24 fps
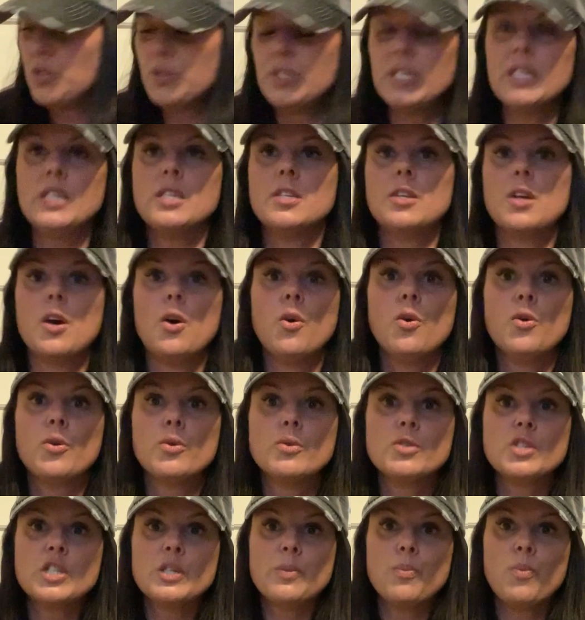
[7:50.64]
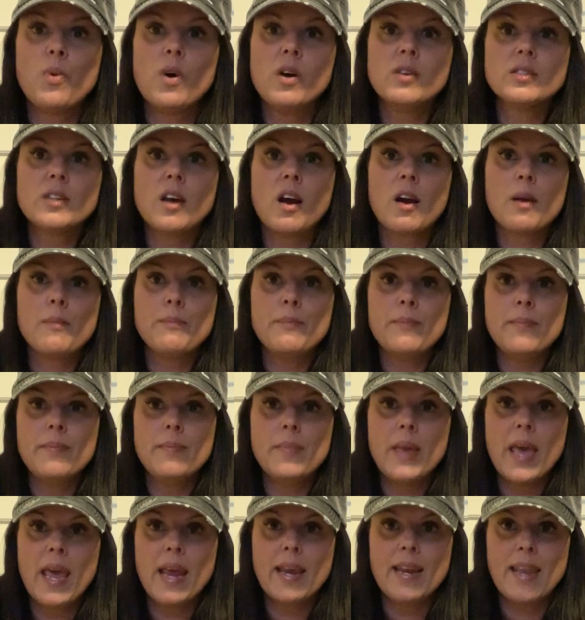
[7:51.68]
you didn't know, cruise ship walls are
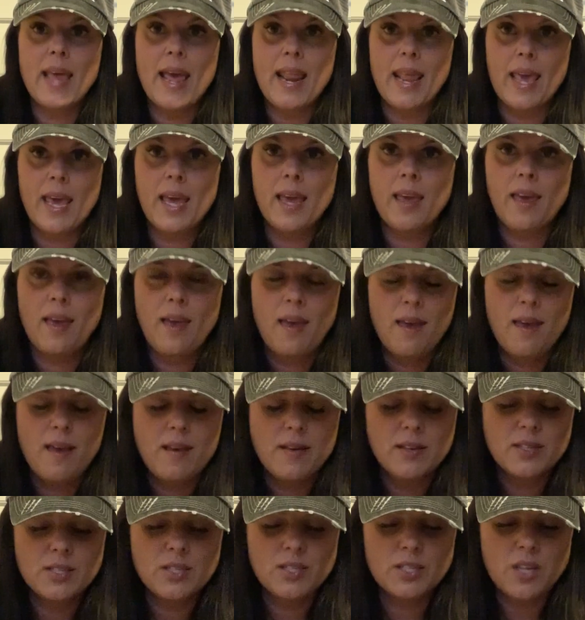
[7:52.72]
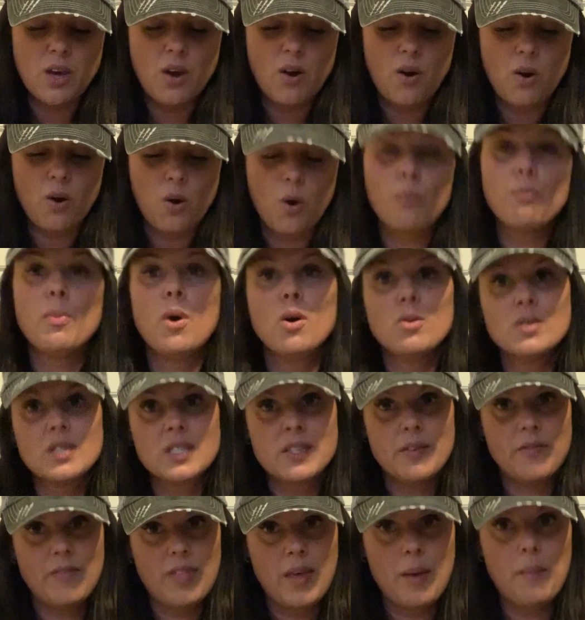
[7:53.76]
magnetic. So, or most
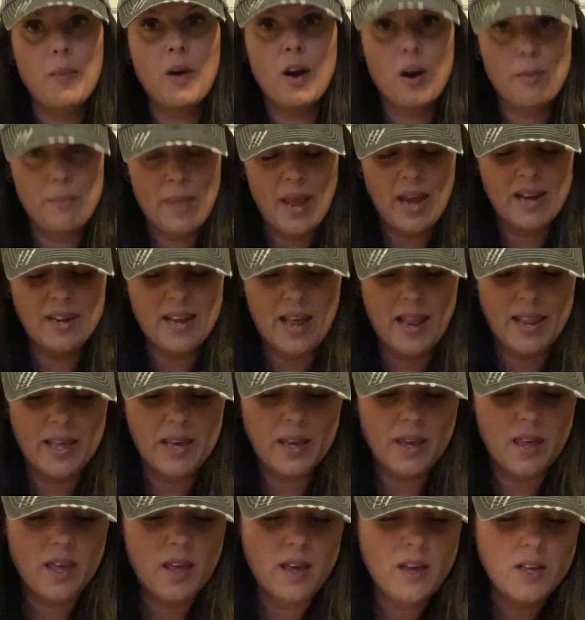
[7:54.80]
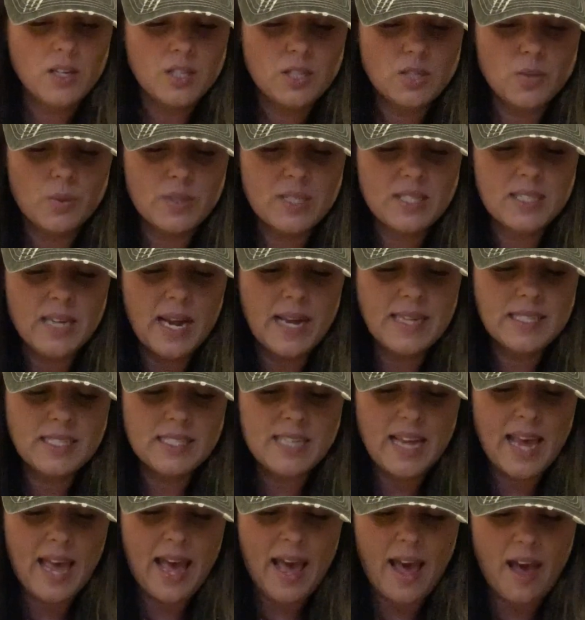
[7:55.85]
of them are magnetic. So it's nice
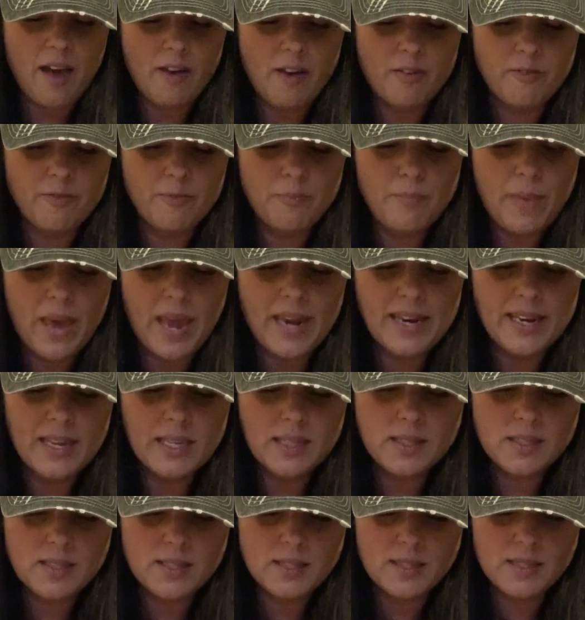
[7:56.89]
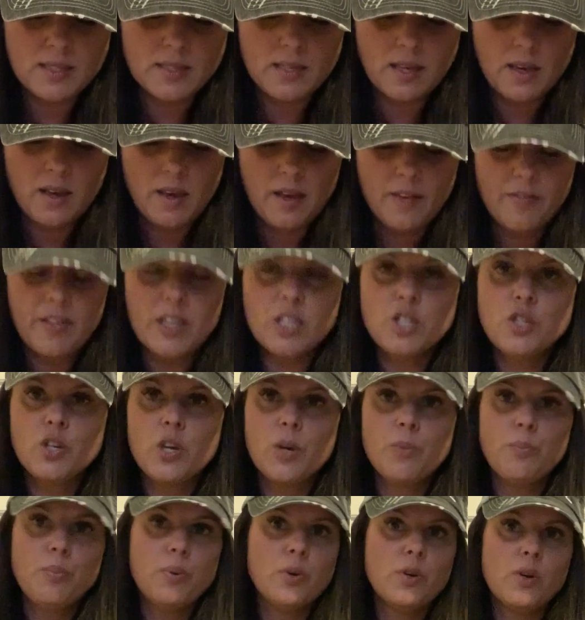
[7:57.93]
to have magnets that you
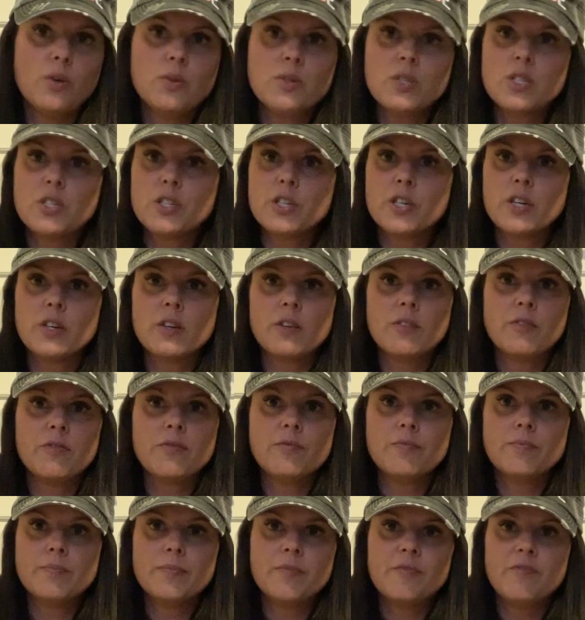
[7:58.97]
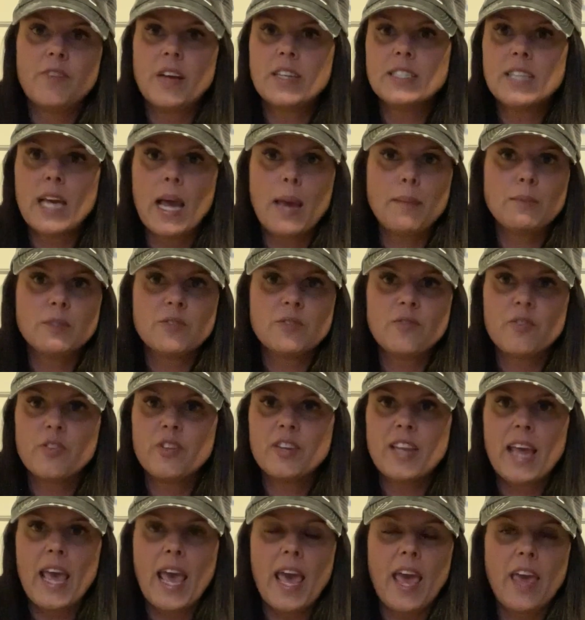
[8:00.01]
can post your fun times for the
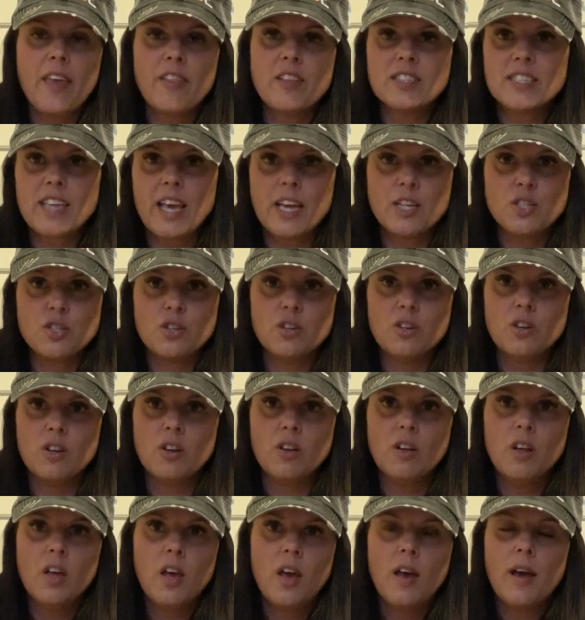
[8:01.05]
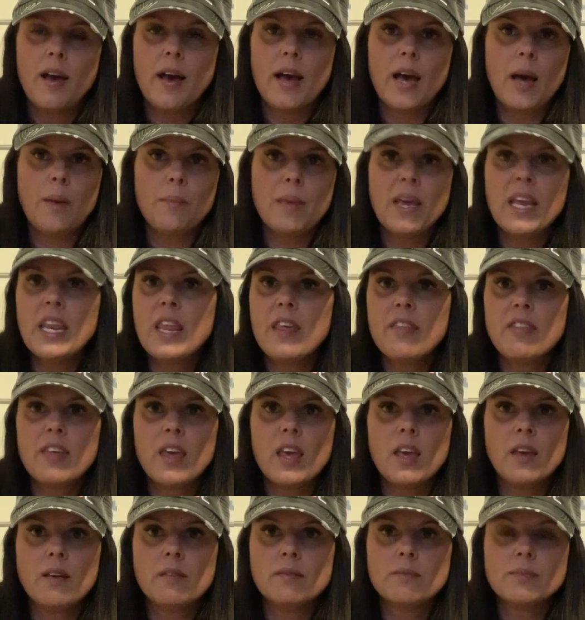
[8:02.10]
day, the schedule,
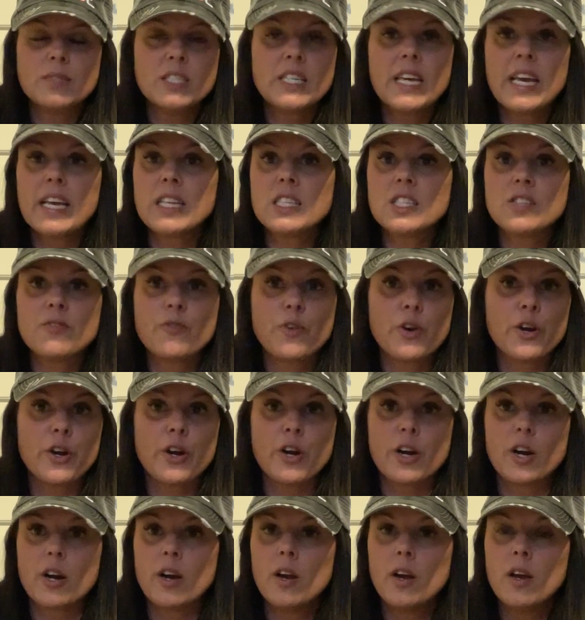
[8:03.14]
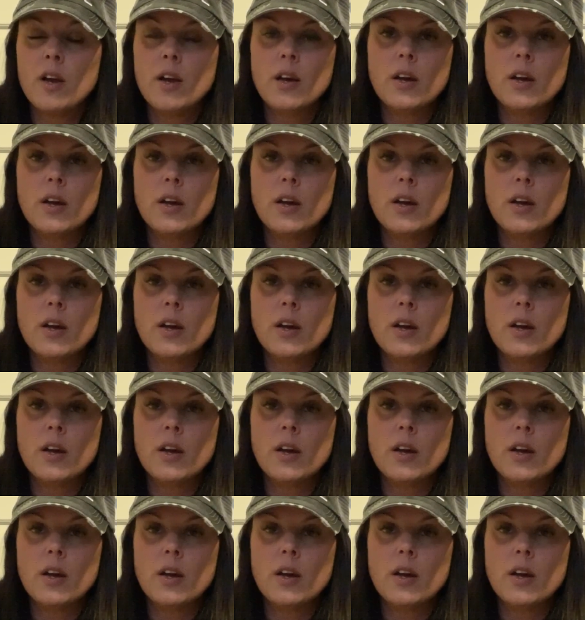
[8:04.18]
anything, tickets for your